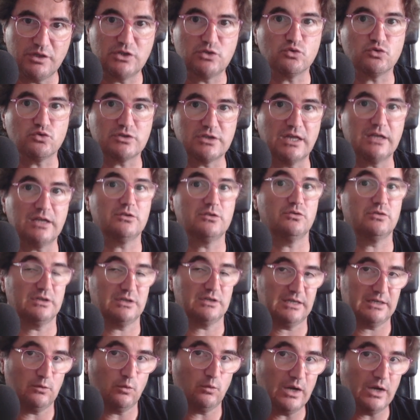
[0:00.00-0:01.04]
to tell you that
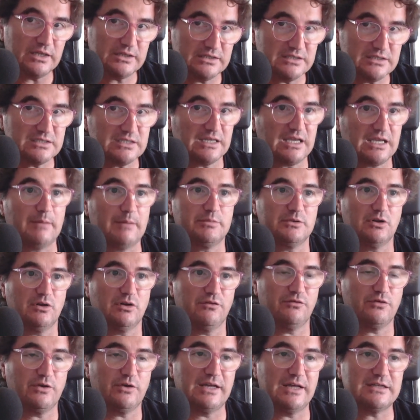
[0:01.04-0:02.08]
what is the capital of
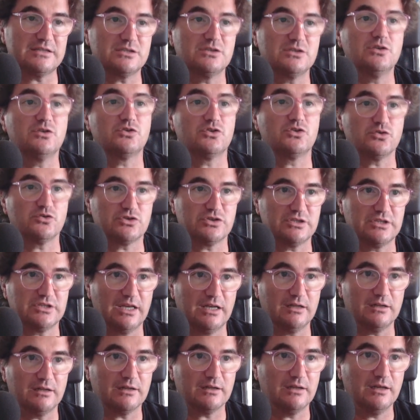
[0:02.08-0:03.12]
France, you should
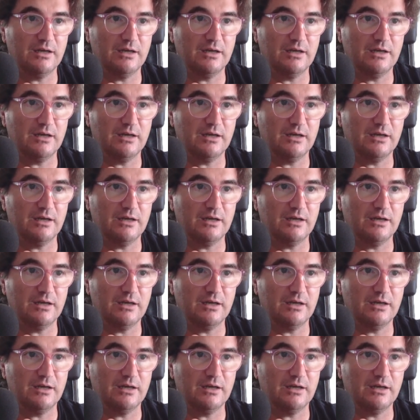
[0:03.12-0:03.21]
tell